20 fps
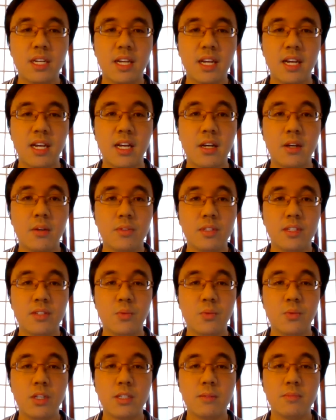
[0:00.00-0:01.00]

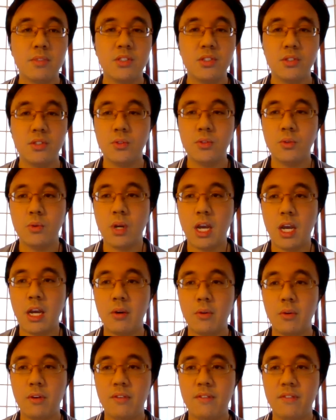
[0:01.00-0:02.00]
Welcome to
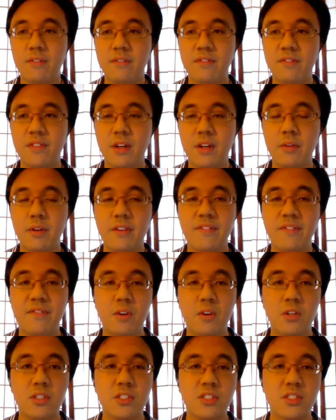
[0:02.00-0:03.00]
our very
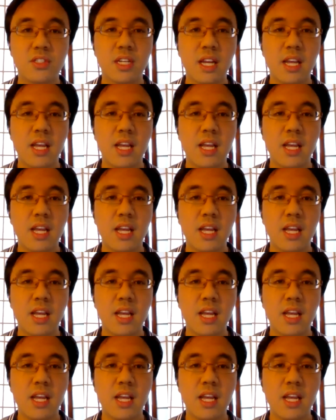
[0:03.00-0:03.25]
first